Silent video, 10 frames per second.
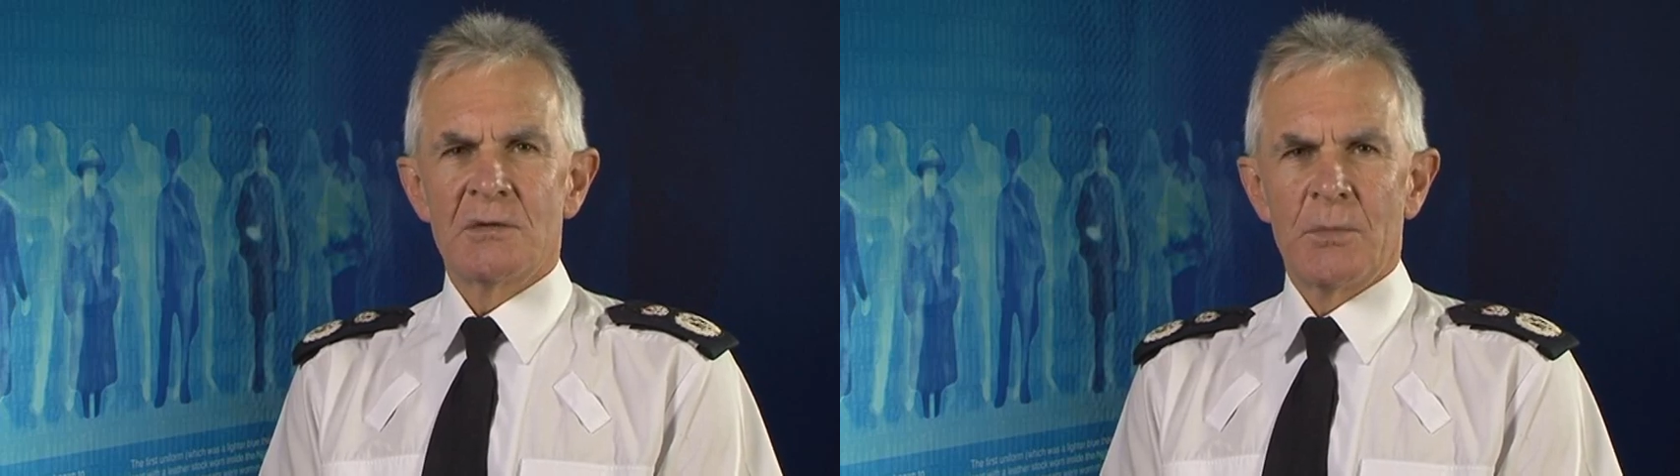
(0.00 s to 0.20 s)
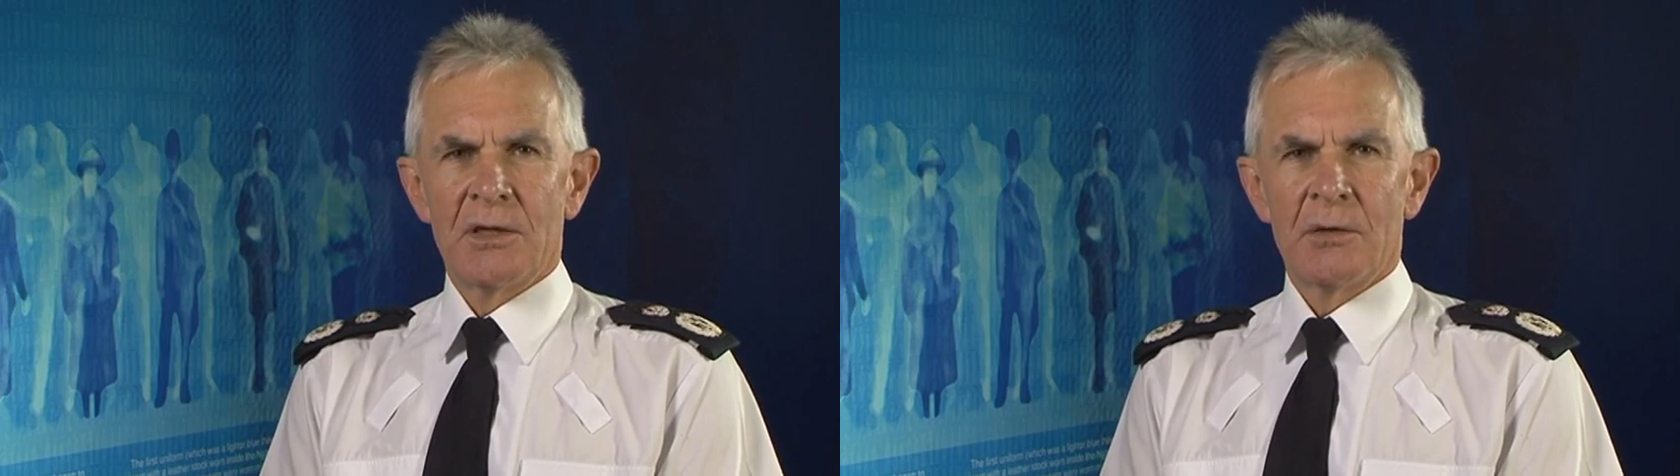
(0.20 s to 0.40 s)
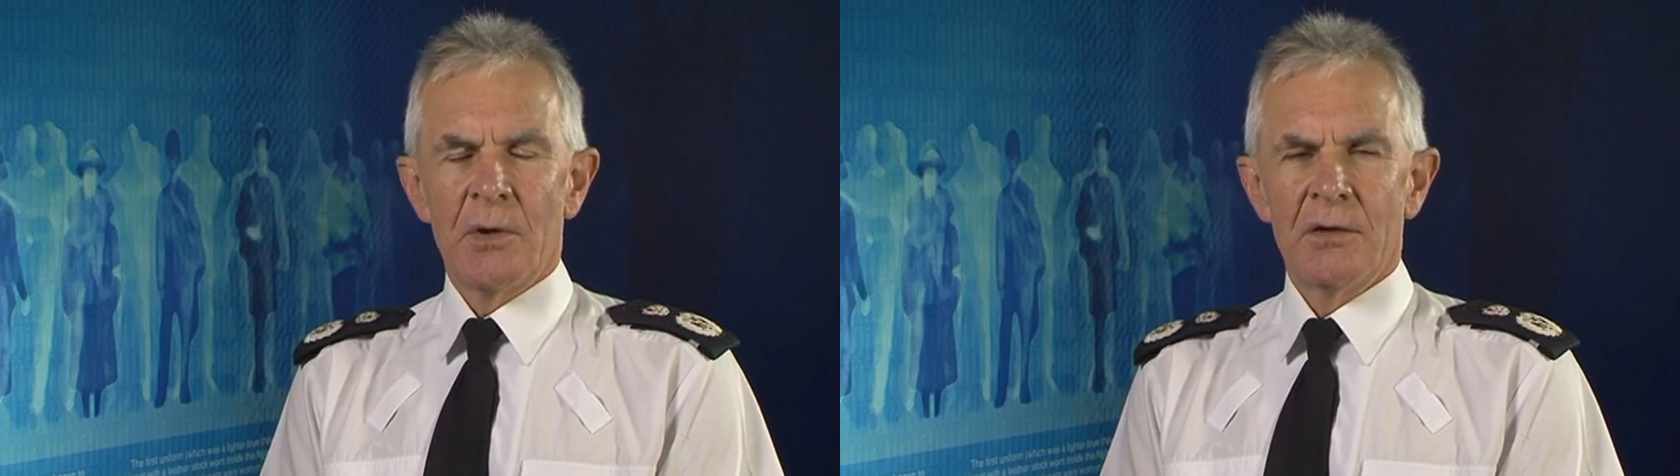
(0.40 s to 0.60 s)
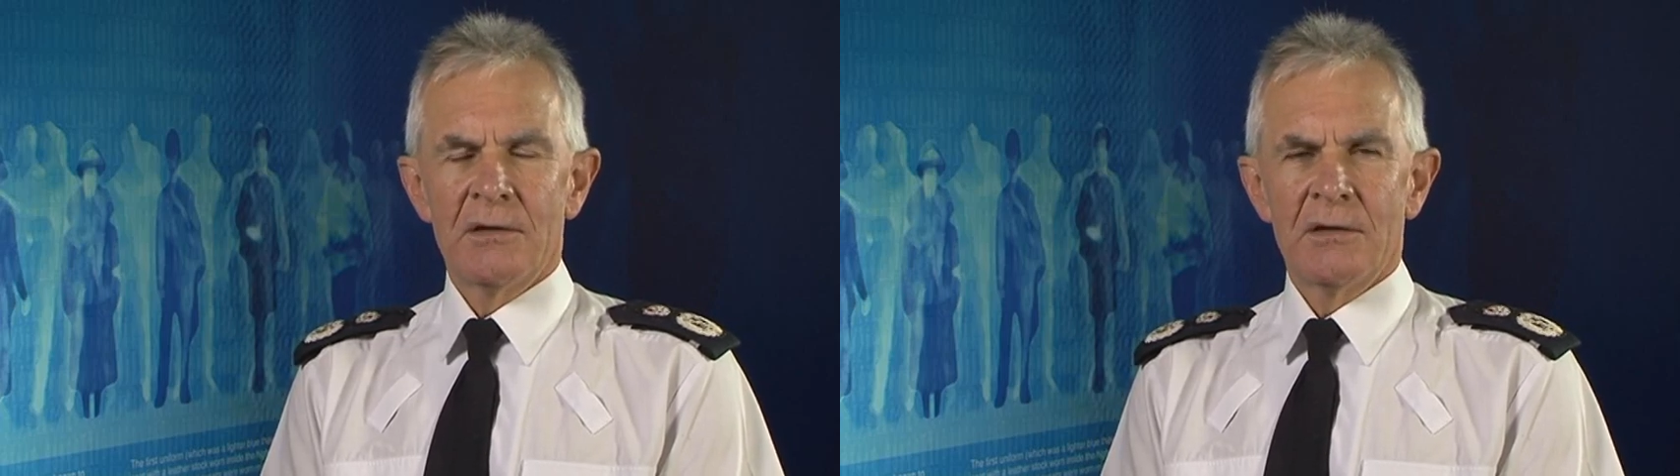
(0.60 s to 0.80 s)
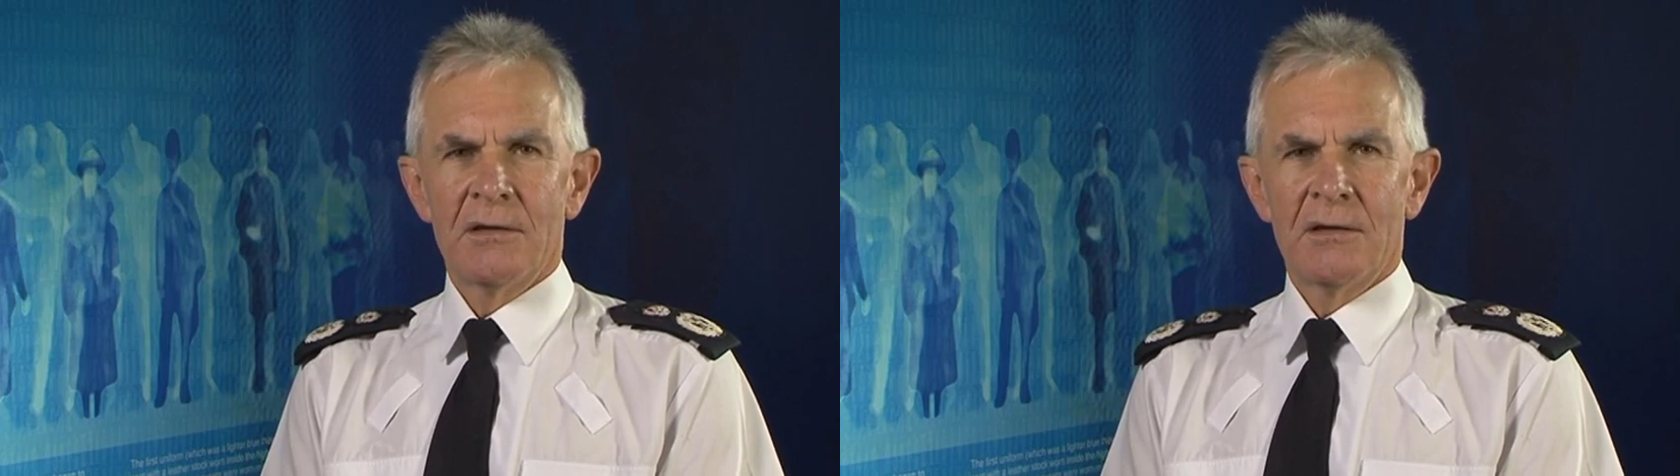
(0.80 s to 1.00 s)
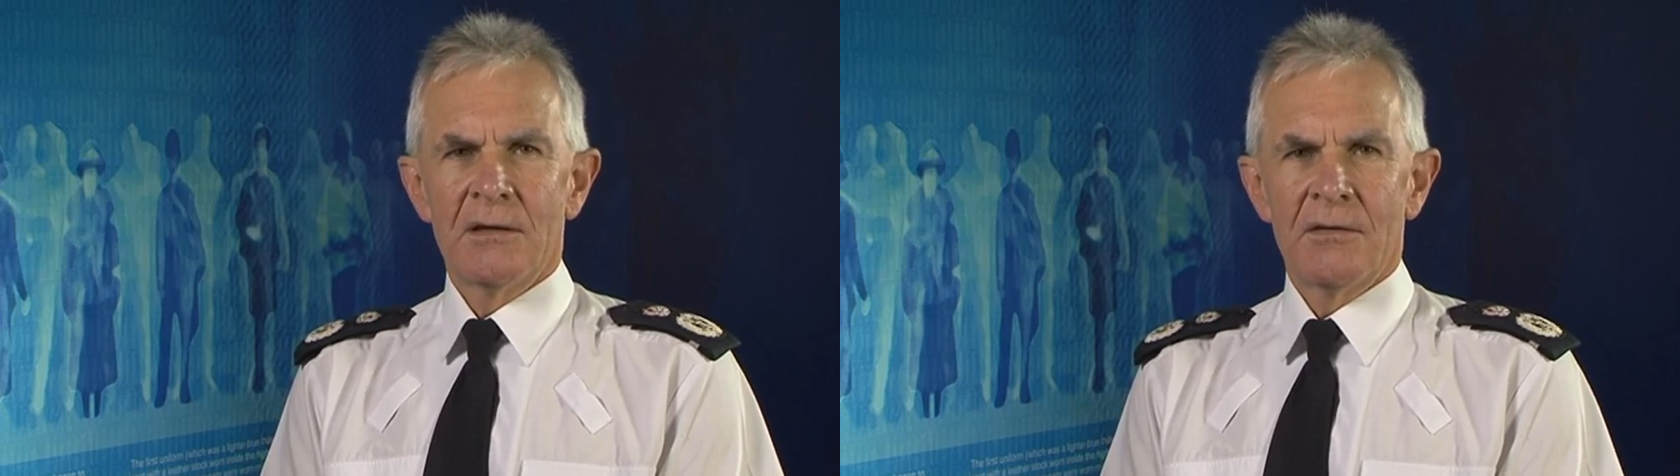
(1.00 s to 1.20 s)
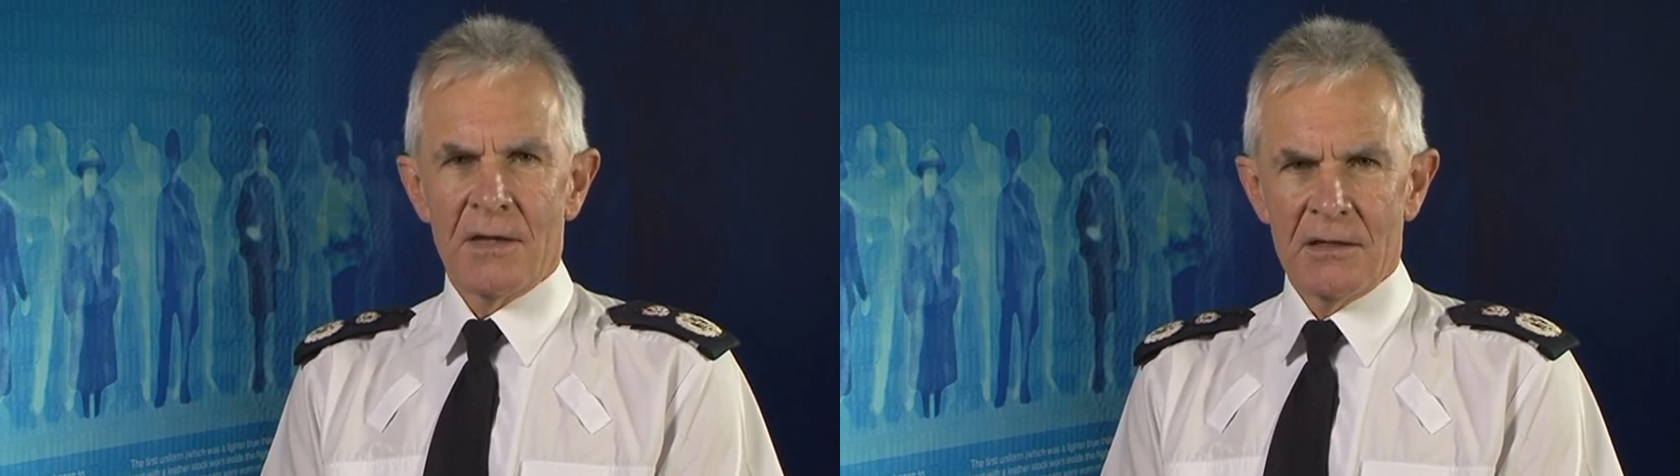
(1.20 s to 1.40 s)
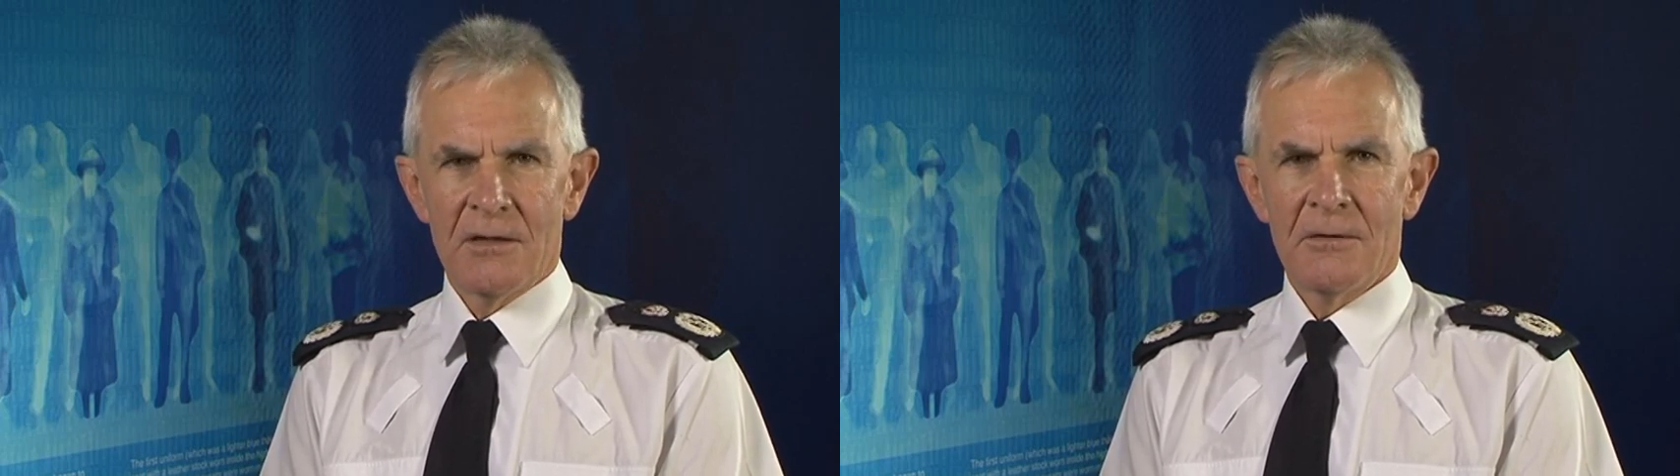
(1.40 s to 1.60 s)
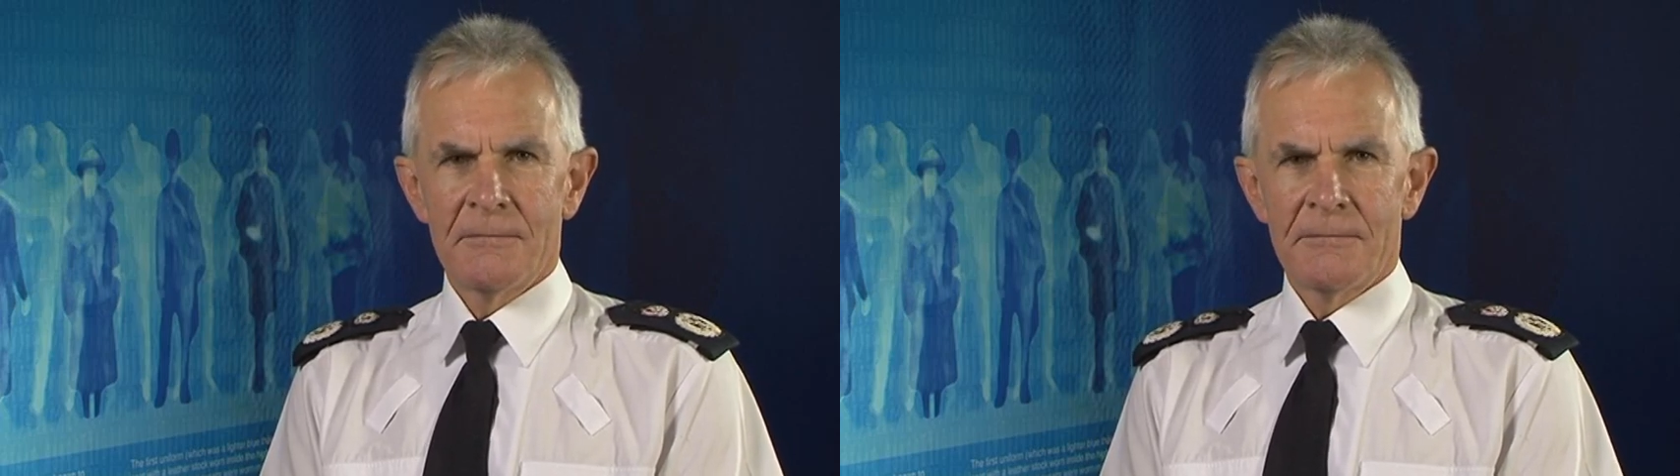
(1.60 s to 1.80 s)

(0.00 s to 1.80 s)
to build upon. Thank you.